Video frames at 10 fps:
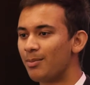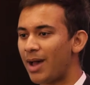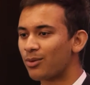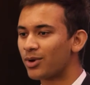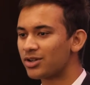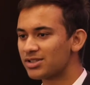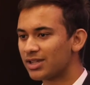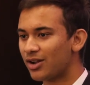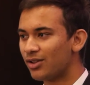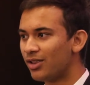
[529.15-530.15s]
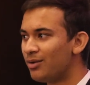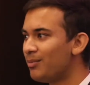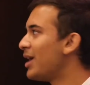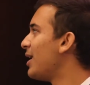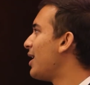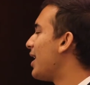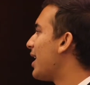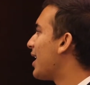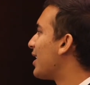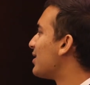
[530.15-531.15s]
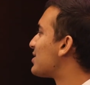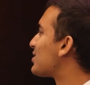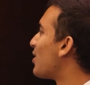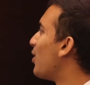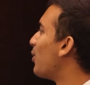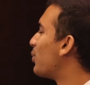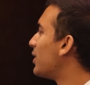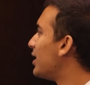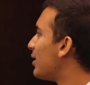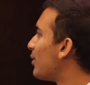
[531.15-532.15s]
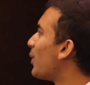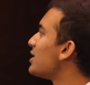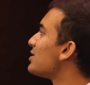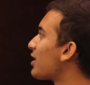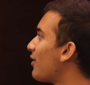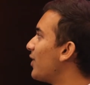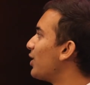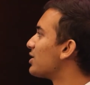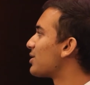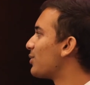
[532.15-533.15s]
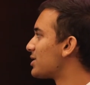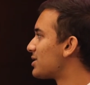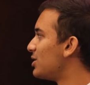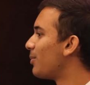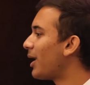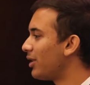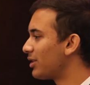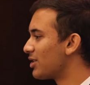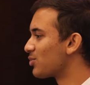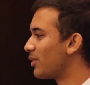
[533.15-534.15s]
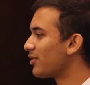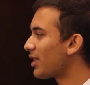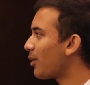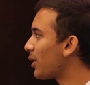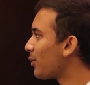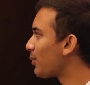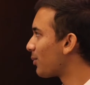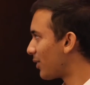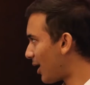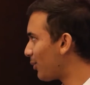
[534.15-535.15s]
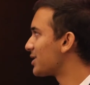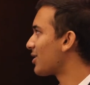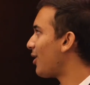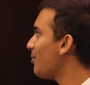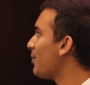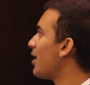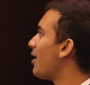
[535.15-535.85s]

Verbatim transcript: in the backwaters of Kerala. And so we went to like a village that was nearby like this river that we, that we saw.